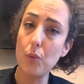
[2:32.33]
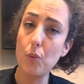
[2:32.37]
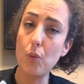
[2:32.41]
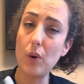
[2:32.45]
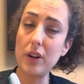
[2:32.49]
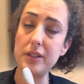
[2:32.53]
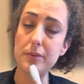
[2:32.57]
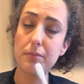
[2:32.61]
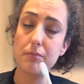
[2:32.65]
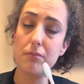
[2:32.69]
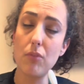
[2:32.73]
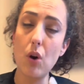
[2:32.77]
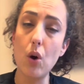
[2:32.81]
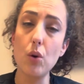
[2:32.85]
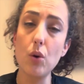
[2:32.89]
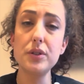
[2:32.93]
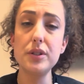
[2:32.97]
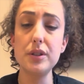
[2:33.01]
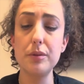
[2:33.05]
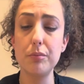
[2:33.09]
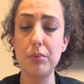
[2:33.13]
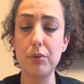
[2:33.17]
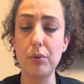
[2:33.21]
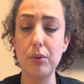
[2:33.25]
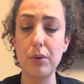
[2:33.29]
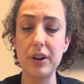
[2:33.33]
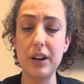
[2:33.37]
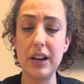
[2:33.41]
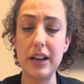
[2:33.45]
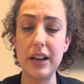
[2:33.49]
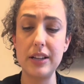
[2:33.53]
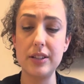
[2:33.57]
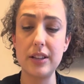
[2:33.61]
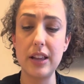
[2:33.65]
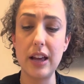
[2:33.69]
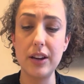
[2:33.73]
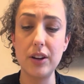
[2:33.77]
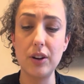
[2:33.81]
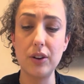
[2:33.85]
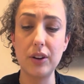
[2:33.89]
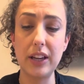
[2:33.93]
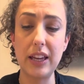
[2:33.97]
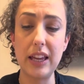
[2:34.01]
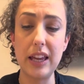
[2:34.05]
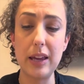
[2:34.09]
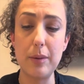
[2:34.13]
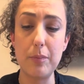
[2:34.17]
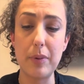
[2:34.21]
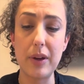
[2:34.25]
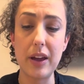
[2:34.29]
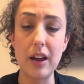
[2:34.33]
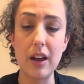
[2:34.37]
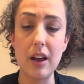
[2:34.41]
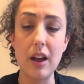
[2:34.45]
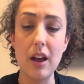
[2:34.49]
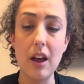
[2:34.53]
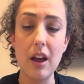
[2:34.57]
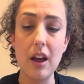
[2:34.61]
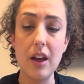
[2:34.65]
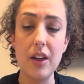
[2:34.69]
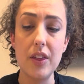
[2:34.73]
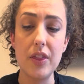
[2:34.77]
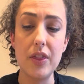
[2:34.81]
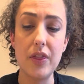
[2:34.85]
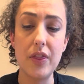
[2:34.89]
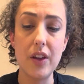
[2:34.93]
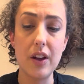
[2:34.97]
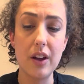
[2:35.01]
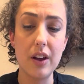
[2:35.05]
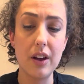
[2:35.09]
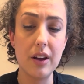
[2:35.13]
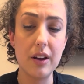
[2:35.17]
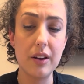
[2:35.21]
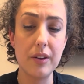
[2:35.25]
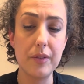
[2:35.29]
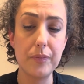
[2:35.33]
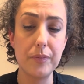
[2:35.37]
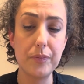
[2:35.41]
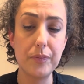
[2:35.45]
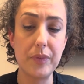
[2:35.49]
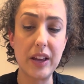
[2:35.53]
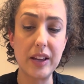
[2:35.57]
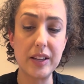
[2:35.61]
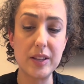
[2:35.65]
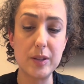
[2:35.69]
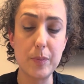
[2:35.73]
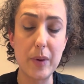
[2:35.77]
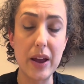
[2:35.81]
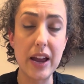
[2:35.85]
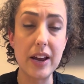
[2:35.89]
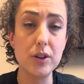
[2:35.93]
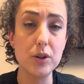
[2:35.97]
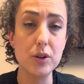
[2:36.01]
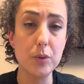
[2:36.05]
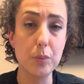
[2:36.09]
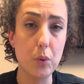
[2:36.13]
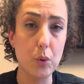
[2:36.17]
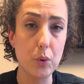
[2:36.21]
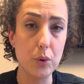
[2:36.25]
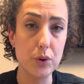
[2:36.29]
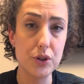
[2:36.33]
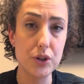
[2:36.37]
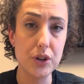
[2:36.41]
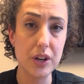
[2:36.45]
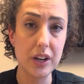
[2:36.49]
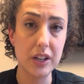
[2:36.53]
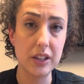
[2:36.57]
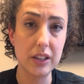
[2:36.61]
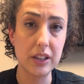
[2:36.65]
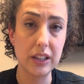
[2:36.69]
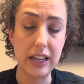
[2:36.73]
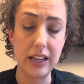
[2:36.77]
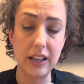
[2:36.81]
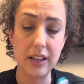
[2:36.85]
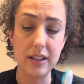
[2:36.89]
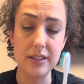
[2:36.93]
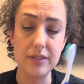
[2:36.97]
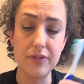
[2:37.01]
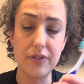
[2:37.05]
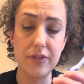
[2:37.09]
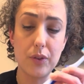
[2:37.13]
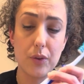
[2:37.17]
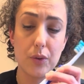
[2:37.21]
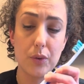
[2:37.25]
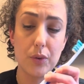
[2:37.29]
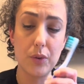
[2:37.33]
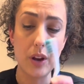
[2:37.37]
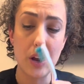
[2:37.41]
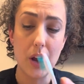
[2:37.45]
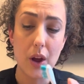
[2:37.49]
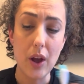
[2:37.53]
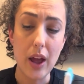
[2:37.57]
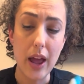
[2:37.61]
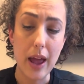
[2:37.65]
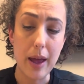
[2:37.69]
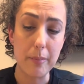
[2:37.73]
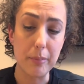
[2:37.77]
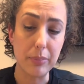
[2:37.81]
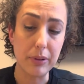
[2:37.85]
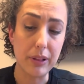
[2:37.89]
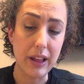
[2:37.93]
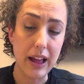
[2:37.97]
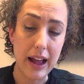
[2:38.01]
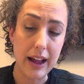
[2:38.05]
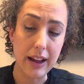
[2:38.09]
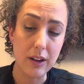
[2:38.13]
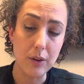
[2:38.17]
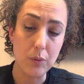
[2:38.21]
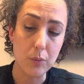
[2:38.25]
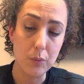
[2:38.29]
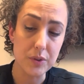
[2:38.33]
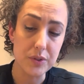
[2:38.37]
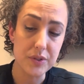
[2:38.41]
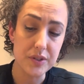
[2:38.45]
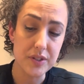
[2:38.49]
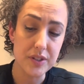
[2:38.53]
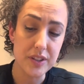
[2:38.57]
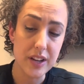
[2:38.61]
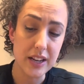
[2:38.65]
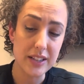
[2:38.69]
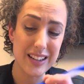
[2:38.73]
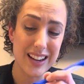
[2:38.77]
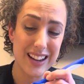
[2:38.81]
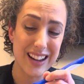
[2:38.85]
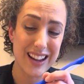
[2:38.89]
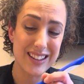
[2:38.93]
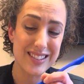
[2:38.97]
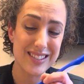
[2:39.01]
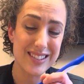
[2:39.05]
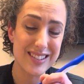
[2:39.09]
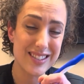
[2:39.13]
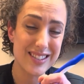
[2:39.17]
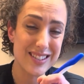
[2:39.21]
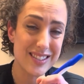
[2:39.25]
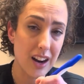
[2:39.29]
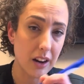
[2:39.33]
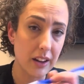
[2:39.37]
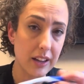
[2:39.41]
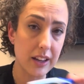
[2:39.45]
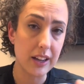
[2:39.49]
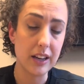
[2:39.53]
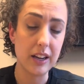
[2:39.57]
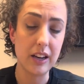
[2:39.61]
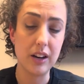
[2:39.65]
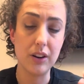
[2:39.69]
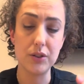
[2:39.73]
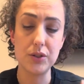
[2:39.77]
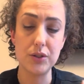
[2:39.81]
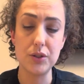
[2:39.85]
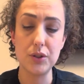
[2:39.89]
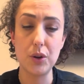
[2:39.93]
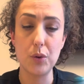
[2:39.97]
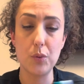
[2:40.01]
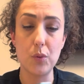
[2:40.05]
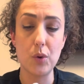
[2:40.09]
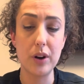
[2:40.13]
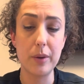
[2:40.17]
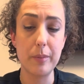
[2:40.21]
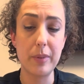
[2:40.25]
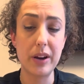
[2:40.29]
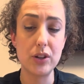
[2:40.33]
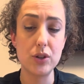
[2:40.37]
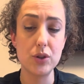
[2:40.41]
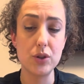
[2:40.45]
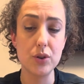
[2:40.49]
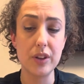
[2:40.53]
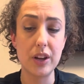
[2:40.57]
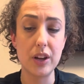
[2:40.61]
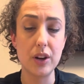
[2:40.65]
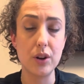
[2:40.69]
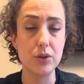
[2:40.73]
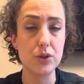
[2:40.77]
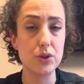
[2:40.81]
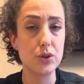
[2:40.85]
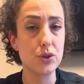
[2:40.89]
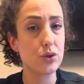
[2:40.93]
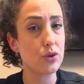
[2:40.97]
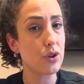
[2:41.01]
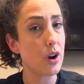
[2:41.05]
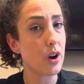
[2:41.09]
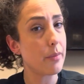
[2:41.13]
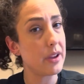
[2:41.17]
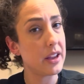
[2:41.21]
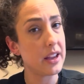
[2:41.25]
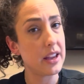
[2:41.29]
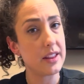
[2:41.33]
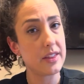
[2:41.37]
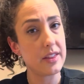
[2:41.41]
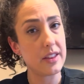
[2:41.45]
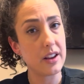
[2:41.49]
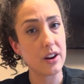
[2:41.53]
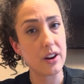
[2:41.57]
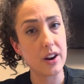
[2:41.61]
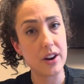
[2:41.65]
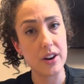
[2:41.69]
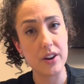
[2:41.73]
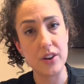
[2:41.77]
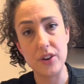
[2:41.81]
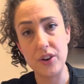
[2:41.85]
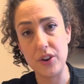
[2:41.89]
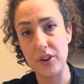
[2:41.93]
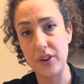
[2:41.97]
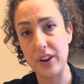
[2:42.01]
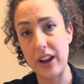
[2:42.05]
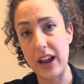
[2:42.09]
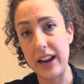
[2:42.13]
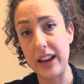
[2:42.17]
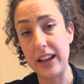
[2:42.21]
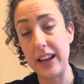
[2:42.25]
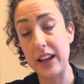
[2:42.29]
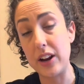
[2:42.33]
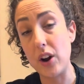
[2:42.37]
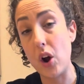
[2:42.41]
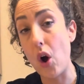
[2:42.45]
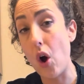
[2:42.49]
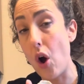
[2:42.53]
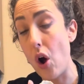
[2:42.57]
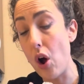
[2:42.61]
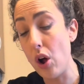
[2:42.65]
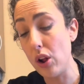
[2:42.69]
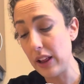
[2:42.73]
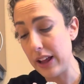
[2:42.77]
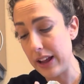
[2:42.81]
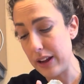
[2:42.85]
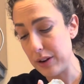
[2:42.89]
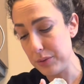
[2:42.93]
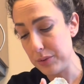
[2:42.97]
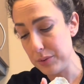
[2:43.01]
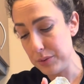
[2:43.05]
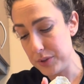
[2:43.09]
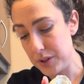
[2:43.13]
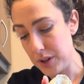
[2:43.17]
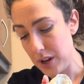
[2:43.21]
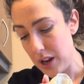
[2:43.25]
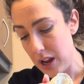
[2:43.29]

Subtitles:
what's most important is that you're keeping the expander portion clean, because food and plaque will sit and get stuck in here. So you want to make sure that you're scrubbing in there and you're getting it all out.